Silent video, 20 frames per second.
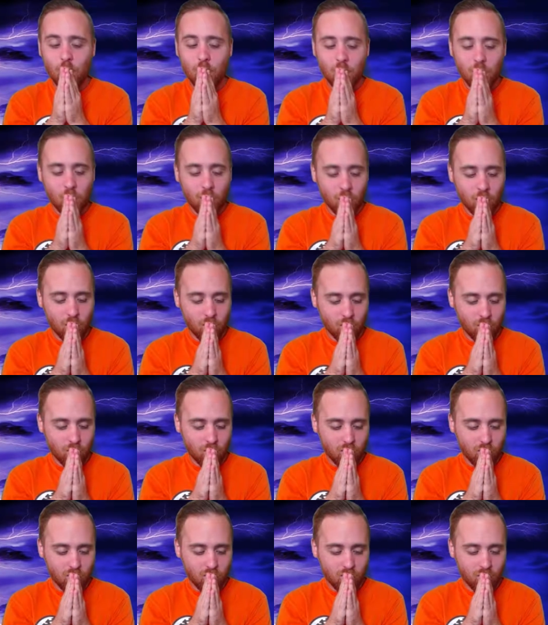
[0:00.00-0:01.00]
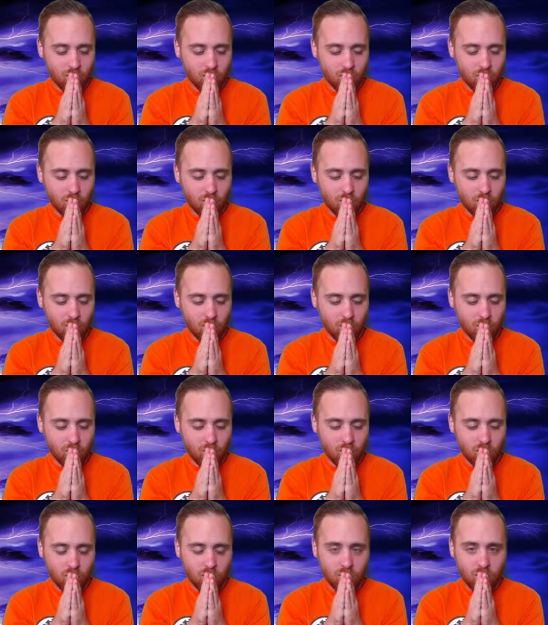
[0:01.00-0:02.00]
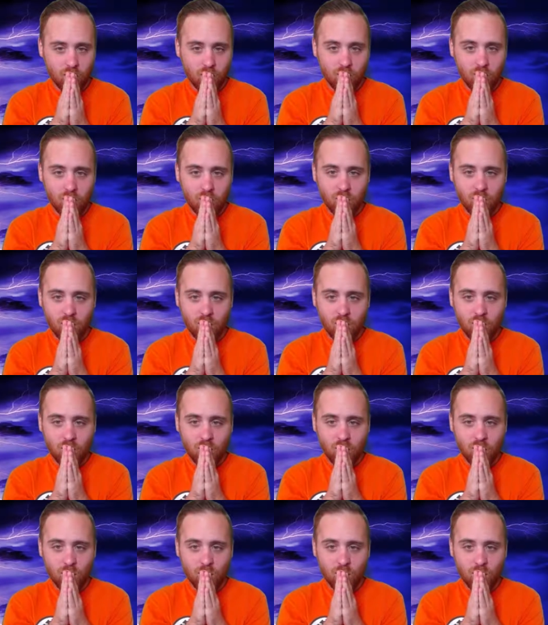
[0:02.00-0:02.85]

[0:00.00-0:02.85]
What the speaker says: (silence)